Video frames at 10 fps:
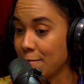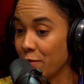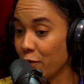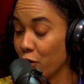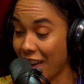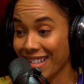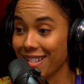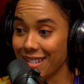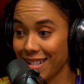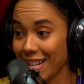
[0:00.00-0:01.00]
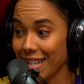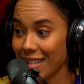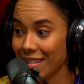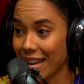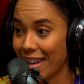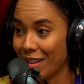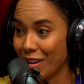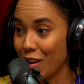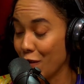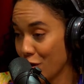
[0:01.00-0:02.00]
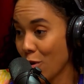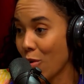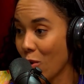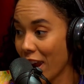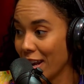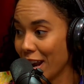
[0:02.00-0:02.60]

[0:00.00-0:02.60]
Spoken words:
for that to stick, that if you are white